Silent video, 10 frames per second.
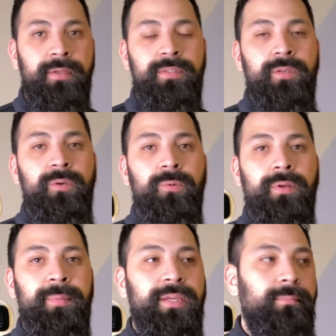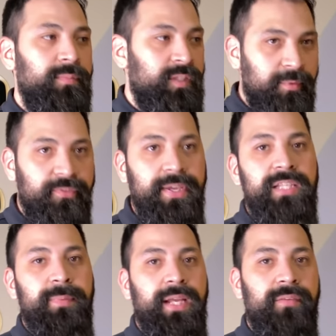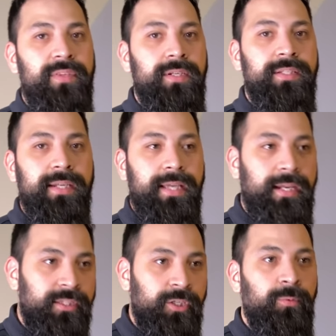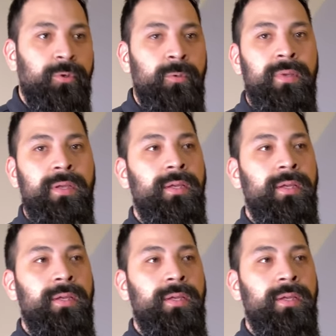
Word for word: So I mean some of you guys might have this in a dedicated theater room.